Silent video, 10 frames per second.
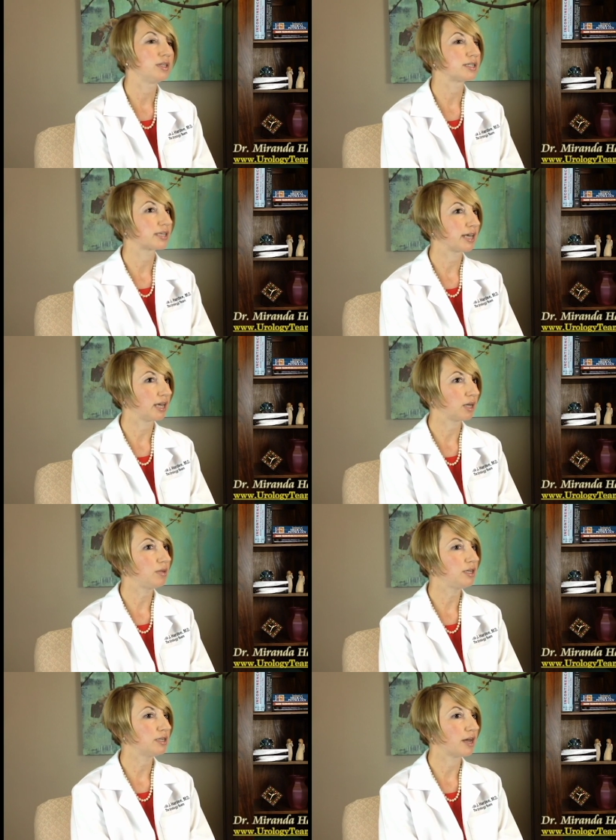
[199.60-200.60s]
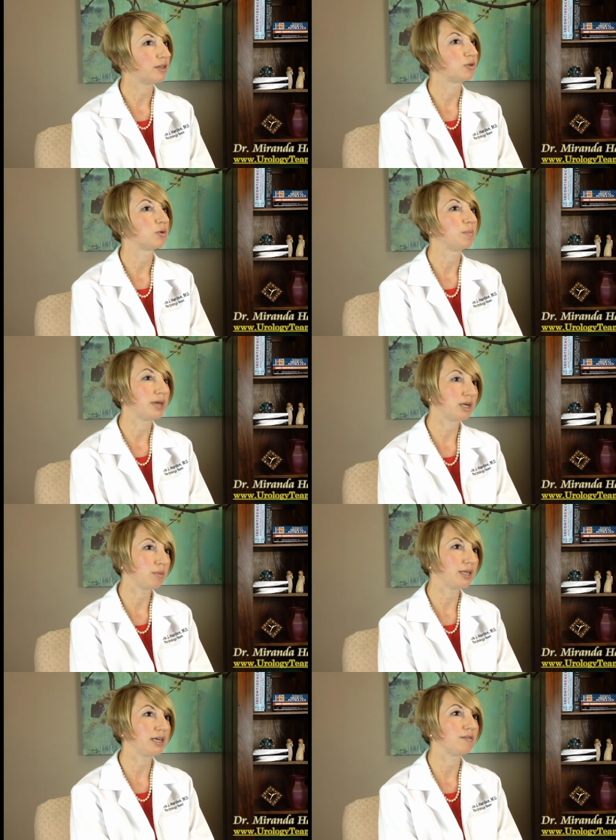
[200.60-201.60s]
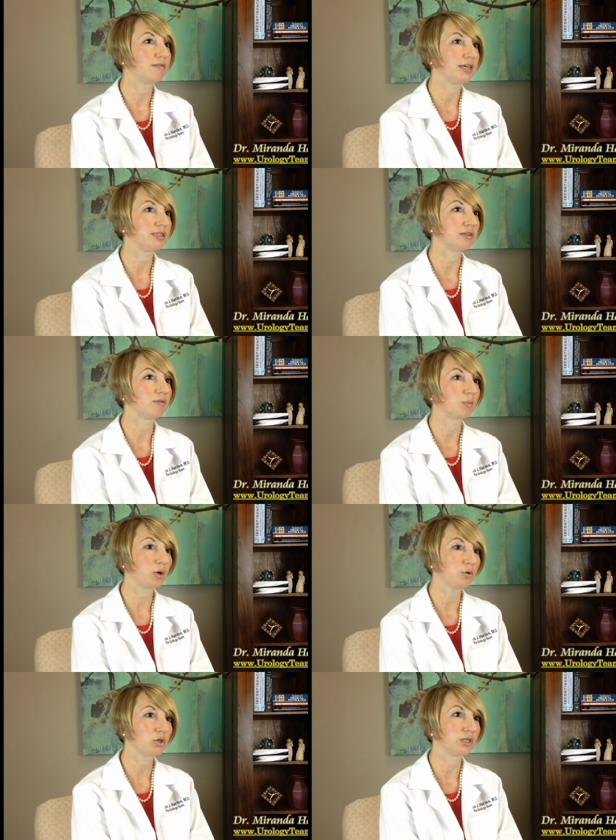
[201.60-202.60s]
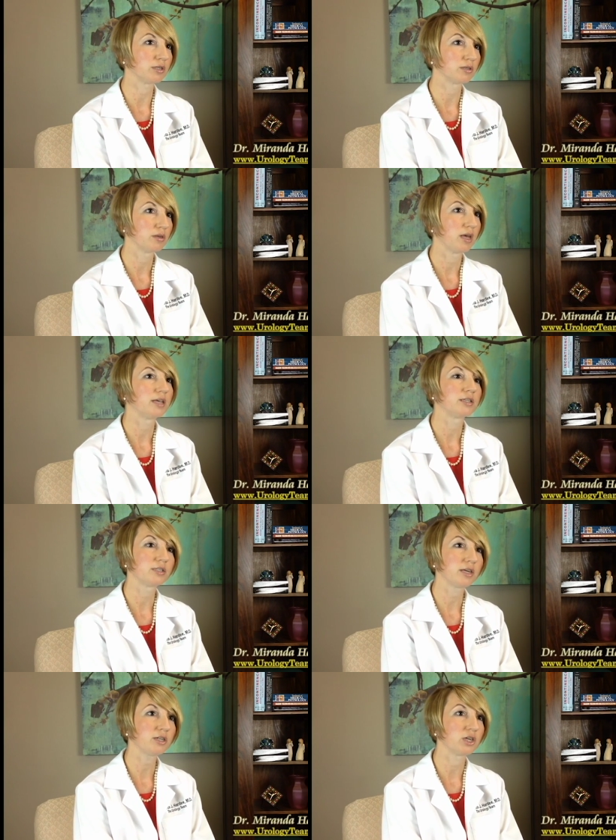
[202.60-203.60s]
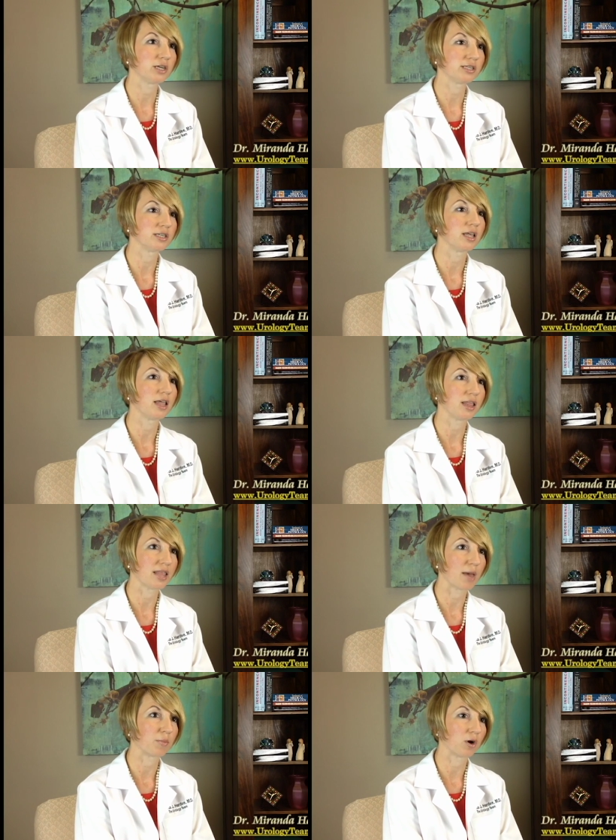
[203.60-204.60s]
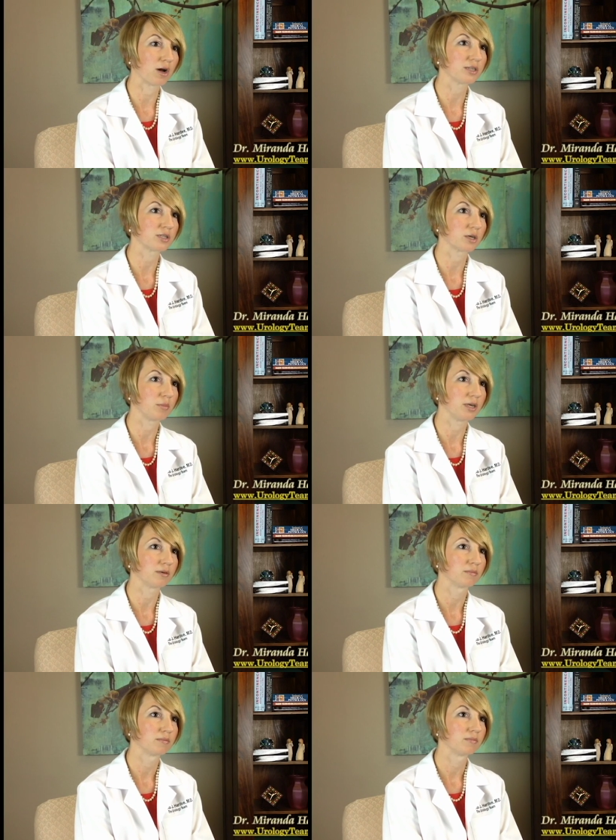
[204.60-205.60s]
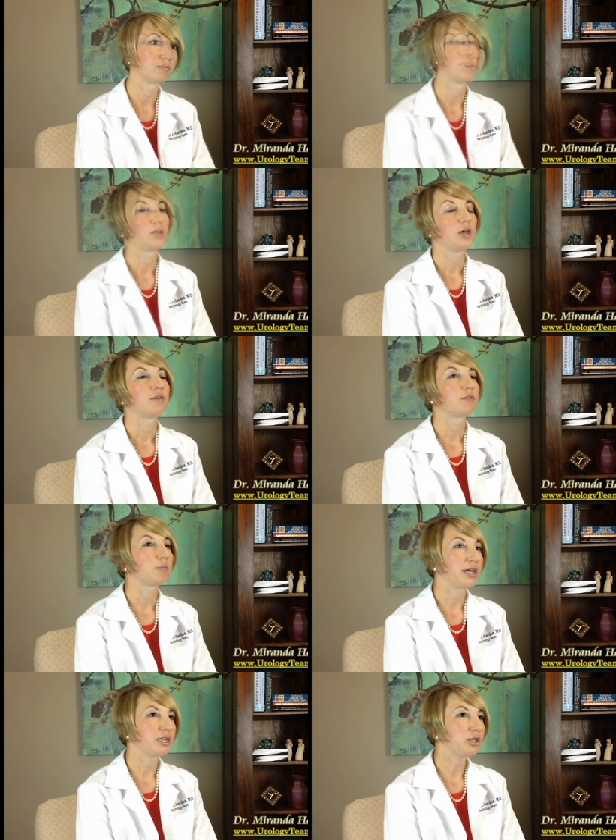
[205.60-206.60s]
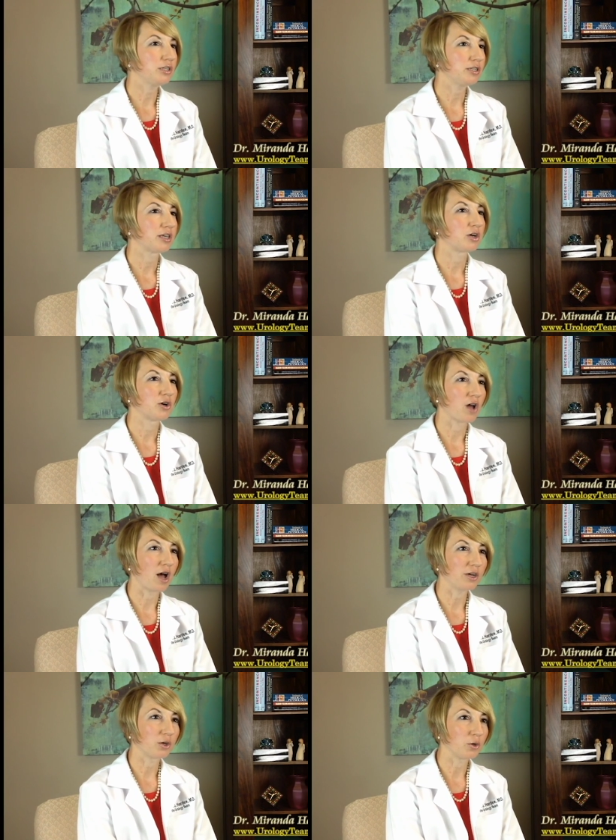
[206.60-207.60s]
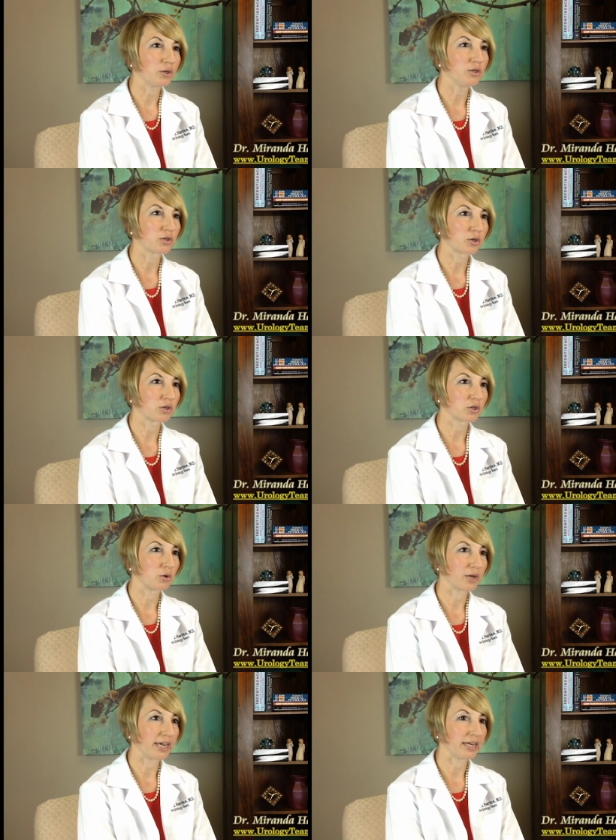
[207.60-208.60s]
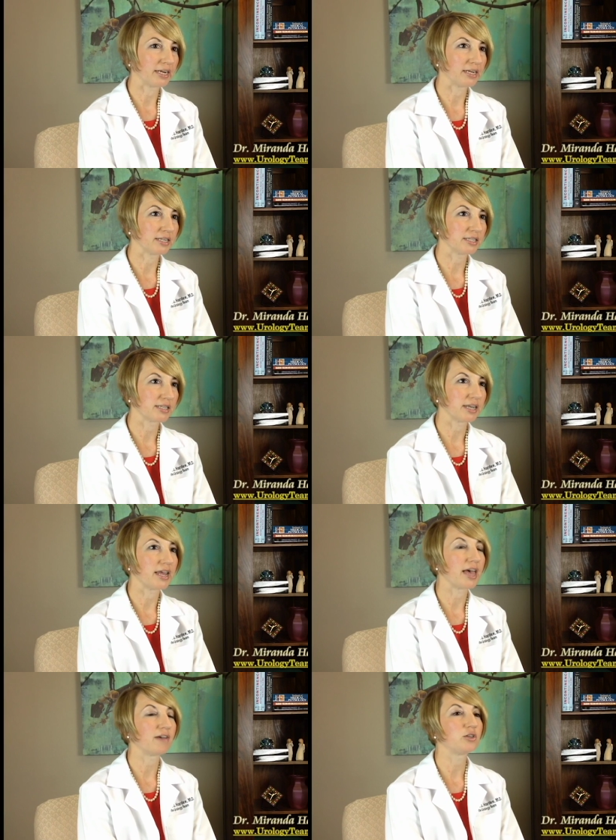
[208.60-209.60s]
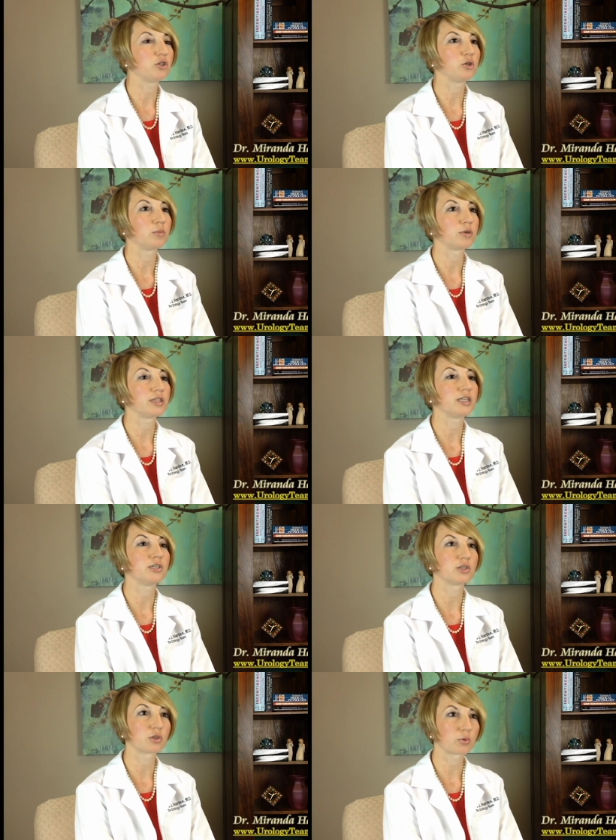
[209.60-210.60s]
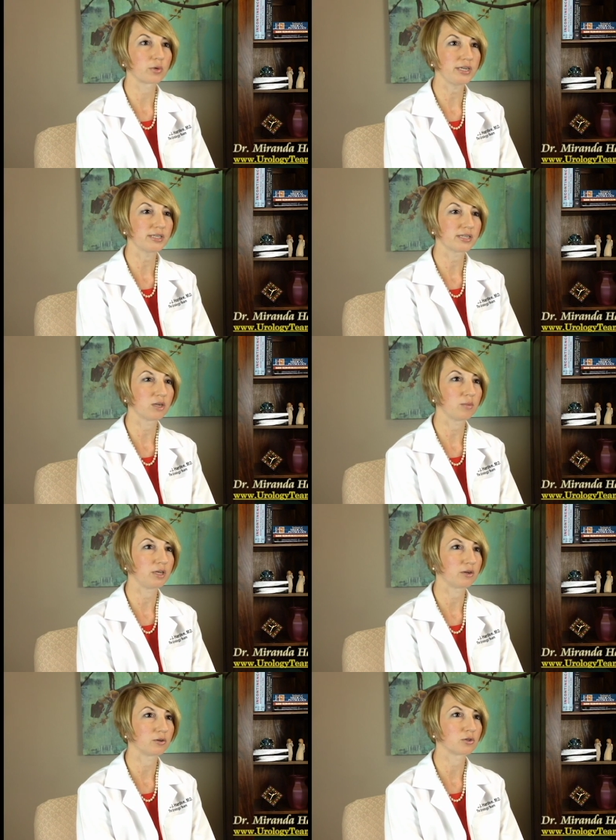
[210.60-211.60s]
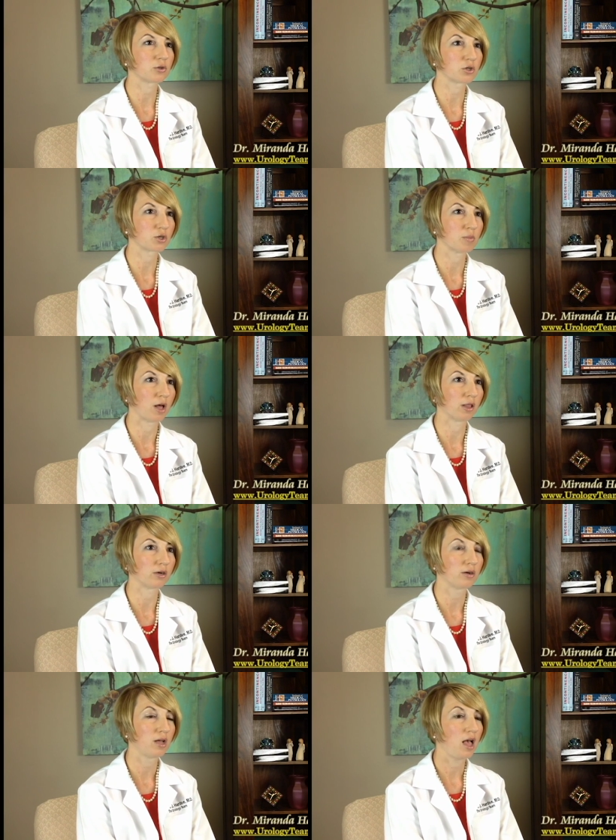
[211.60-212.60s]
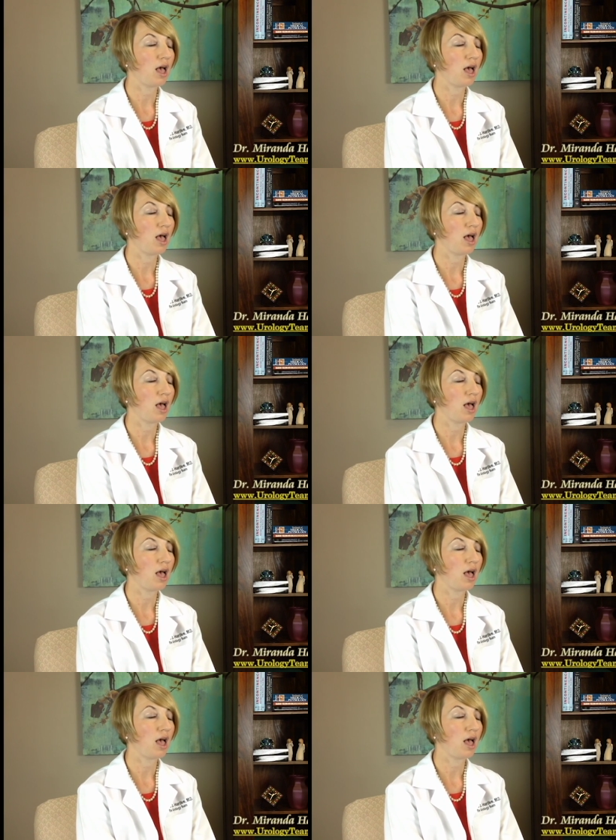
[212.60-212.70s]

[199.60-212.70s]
But this can be done through minimally invasive approaches, such as laparoscopy. For patients that are not good surgical candidates and have a tumor that is 3 centimeters or smaller,